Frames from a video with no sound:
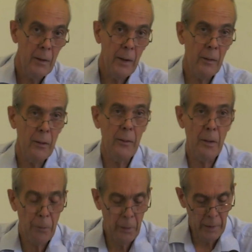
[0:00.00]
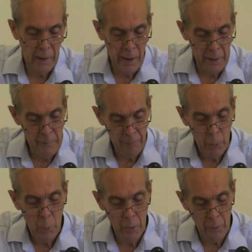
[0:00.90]
takes a different line,
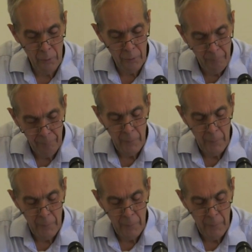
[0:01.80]
quotes,